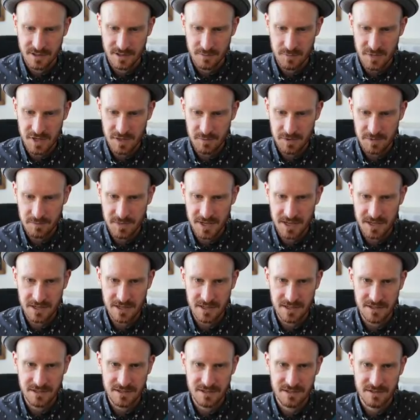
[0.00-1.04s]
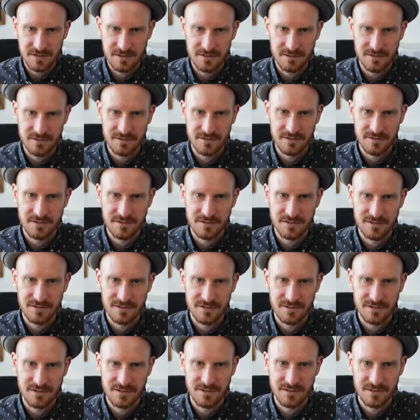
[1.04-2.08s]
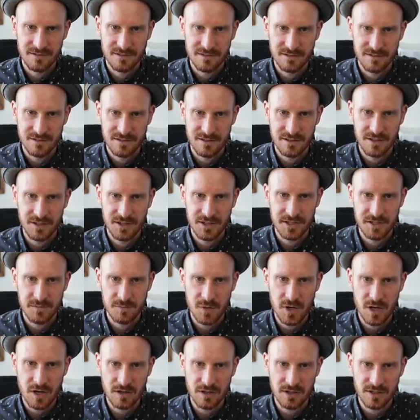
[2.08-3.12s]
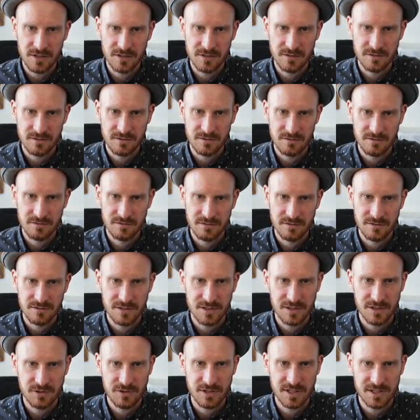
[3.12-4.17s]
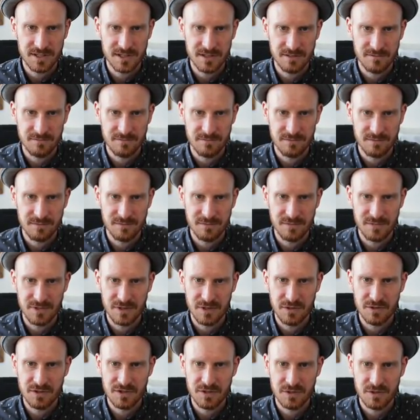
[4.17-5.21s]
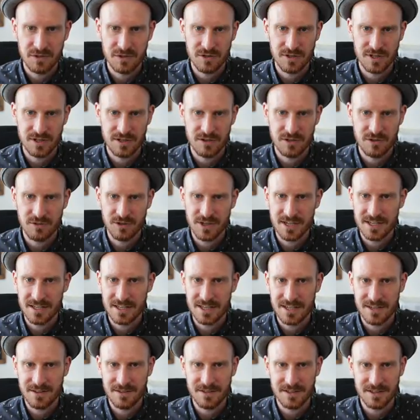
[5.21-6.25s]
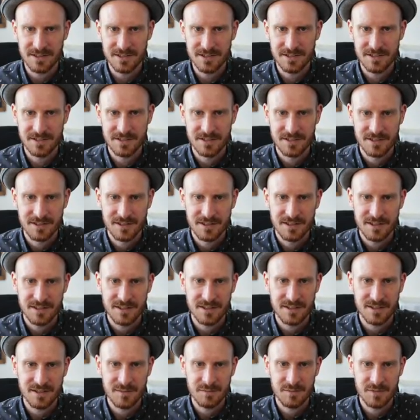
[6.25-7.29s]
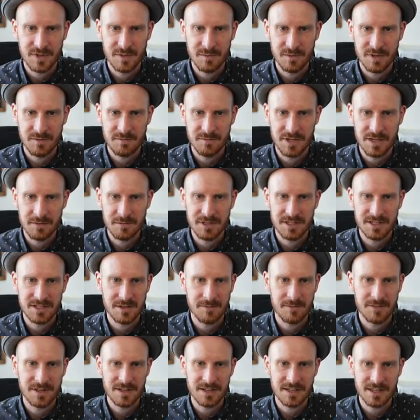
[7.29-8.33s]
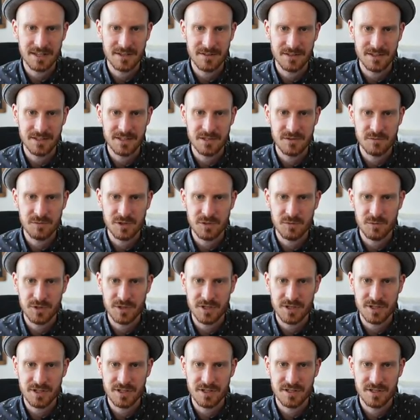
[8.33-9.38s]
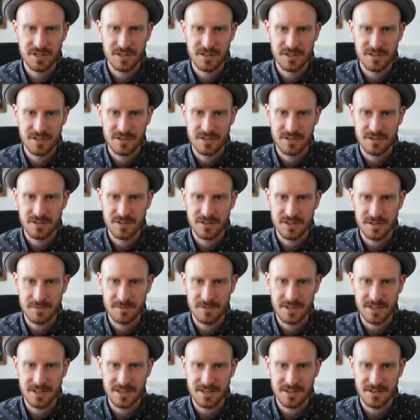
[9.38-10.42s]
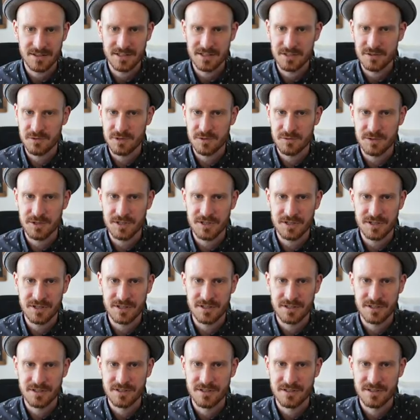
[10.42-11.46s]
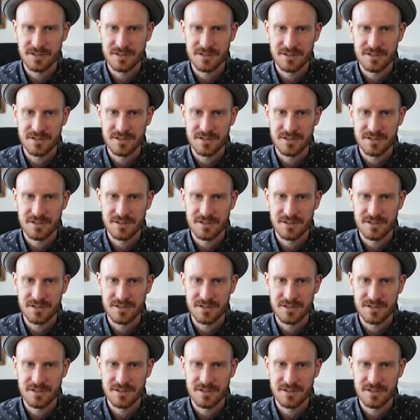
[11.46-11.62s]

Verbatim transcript: and maybe make it a lot smaller. I know it doesn't look so great, great like this, um, but maybe something like this would work or something like this would work.